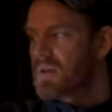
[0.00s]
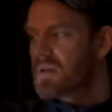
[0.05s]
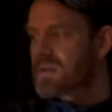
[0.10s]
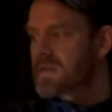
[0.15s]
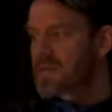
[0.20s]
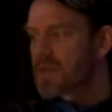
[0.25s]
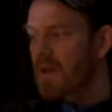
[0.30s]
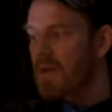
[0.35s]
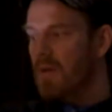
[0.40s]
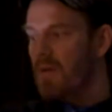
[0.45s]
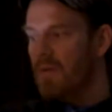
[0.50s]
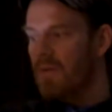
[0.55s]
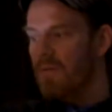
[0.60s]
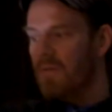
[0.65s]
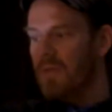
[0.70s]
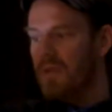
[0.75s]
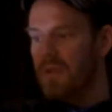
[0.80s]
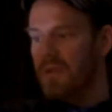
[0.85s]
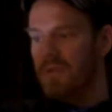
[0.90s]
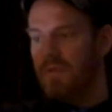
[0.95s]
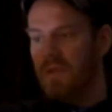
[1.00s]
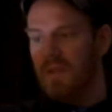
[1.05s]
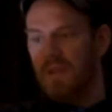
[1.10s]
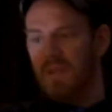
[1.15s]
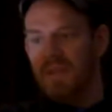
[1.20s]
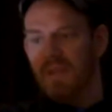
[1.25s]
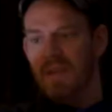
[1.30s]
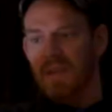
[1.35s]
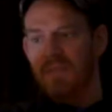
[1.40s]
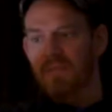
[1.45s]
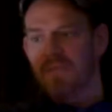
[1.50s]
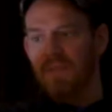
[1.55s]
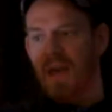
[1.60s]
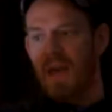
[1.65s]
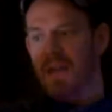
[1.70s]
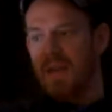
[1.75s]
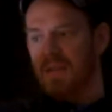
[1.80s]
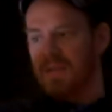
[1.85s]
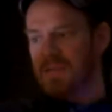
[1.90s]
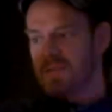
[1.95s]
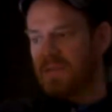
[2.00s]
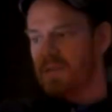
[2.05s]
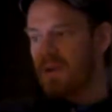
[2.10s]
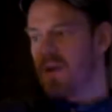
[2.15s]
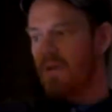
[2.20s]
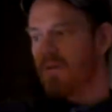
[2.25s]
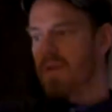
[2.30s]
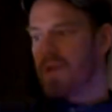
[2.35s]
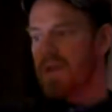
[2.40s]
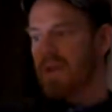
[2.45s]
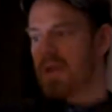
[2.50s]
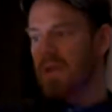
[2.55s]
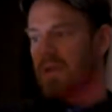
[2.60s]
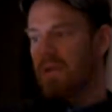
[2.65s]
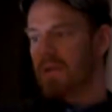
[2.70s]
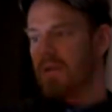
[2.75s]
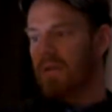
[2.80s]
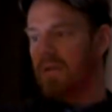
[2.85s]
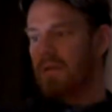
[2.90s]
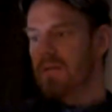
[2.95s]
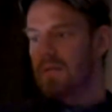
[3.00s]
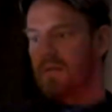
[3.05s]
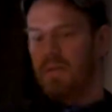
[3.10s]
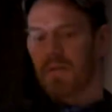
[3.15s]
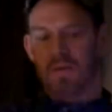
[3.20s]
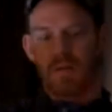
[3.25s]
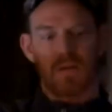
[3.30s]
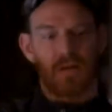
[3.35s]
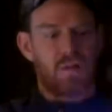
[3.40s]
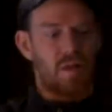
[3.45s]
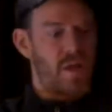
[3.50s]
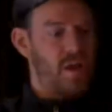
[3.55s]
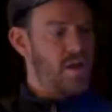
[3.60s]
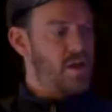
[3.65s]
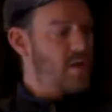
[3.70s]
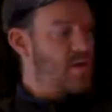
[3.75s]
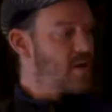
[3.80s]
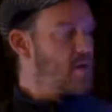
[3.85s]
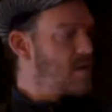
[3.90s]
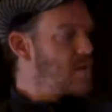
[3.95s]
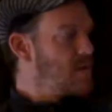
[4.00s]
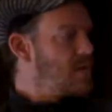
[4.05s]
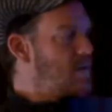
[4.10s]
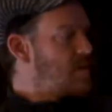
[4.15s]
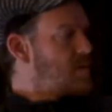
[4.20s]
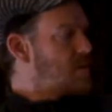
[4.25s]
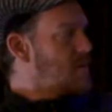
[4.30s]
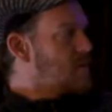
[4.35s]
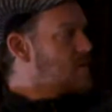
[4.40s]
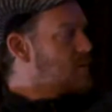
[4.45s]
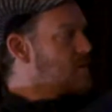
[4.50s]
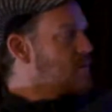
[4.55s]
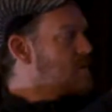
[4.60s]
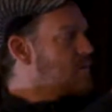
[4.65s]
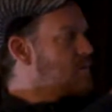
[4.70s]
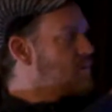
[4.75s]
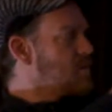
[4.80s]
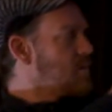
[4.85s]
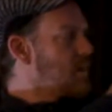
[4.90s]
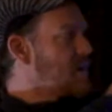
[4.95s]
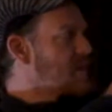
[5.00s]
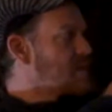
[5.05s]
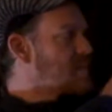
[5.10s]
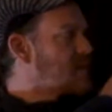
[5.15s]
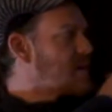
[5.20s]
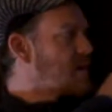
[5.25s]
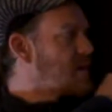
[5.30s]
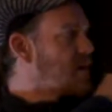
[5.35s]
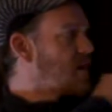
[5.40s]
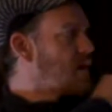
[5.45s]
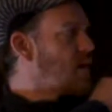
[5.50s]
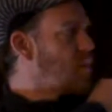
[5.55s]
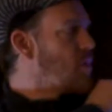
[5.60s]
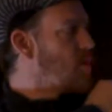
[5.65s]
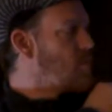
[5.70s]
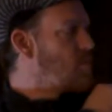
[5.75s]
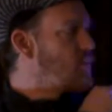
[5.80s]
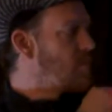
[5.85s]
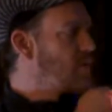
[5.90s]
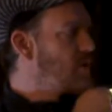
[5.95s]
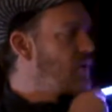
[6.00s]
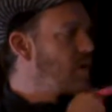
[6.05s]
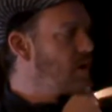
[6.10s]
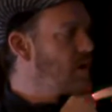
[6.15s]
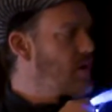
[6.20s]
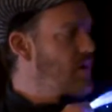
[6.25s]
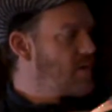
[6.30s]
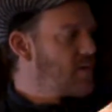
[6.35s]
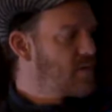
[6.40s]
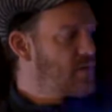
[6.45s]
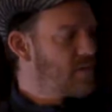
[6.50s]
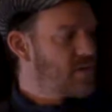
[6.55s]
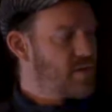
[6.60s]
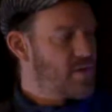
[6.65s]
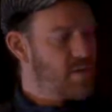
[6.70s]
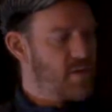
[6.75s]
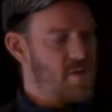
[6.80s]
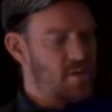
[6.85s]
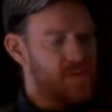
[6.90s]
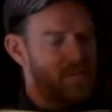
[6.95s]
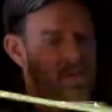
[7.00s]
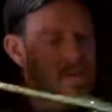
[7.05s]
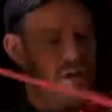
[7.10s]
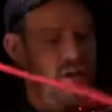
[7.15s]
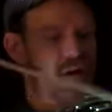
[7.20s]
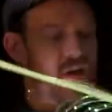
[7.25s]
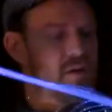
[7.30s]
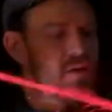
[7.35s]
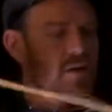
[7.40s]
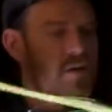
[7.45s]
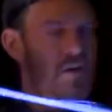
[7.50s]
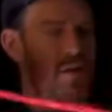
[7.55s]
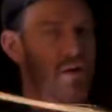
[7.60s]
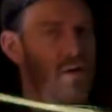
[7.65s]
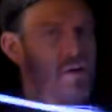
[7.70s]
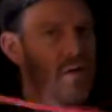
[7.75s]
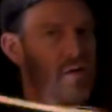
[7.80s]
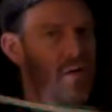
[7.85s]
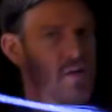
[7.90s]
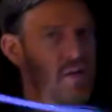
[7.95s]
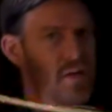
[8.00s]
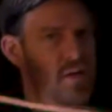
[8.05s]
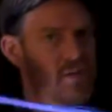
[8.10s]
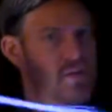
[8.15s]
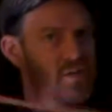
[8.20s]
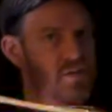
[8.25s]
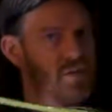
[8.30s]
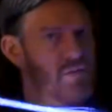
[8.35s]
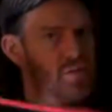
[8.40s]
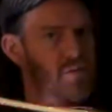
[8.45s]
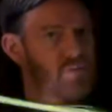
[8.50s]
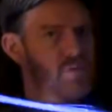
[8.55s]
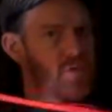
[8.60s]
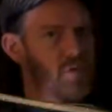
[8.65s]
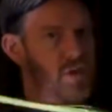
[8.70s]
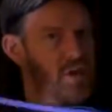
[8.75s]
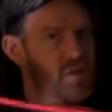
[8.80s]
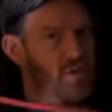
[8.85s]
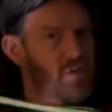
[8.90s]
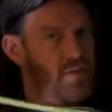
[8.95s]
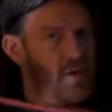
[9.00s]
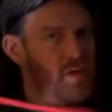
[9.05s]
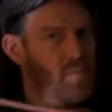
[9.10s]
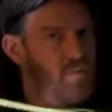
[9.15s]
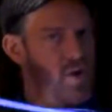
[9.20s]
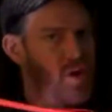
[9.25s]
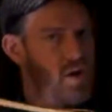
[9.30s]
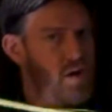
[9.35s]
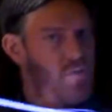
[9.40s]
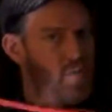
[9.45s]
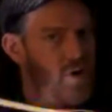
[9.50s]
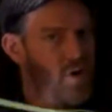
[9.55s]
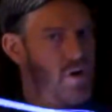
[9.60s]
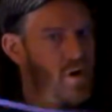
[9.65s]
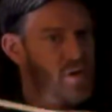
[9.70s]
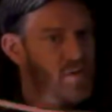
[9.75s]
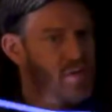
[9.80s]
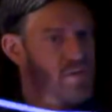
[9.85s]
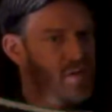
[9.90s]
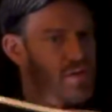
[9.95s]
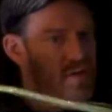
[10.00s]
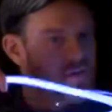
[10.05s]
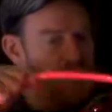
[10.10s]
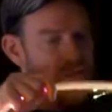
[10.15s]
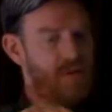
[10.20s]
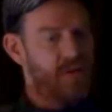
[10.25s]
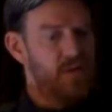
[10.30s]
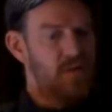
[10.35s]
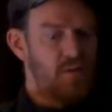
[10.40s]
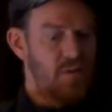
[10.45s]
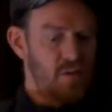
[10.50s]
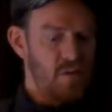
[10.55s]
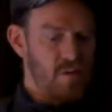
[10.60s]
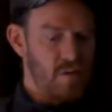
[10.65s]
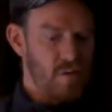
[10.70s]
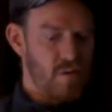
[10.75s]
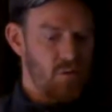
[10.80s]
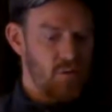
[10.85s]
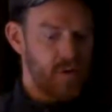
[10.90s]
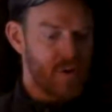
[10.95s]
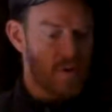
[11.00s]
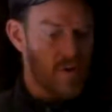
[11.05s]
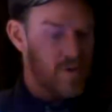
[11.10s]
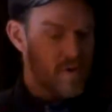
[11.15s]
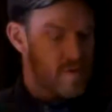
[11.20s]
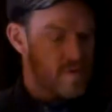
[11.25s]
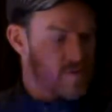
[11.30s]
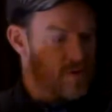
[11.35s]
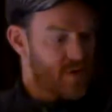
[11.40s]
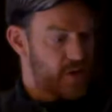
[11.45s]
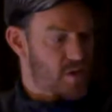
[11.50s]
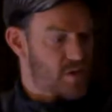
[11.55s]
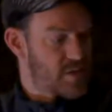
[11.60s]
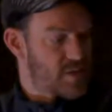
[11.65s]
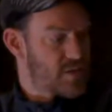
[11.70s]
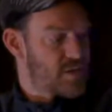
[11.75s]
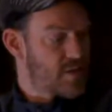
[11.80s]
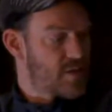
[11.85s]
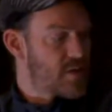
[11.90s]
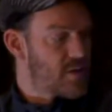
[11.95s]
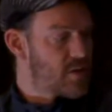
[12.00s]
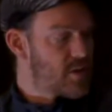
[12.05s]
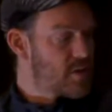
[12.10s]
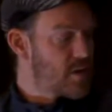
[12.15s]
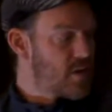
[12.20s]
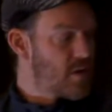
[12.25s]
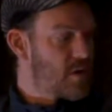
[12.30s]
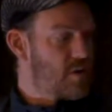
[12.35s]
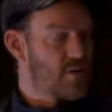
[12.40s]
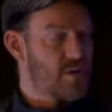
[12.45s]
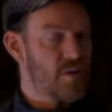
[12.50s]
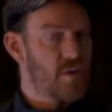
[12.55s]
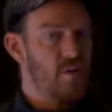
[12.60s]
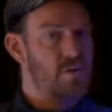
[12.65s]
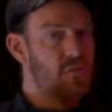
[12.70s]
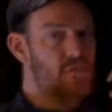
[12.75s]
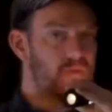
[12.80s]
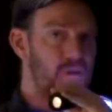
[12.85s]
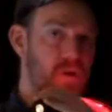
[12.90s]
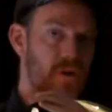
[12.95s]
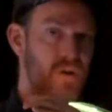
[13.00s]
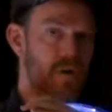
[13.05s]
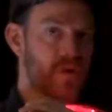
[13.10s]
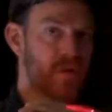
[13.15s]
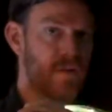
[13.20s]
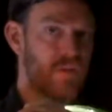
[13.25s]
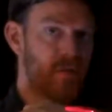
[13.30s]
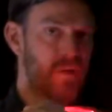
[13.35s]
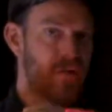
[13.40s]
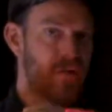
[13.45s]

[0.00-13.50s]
So you can think of that as going like tracing over, under, gets you traced around the body part, or you could trace under to over,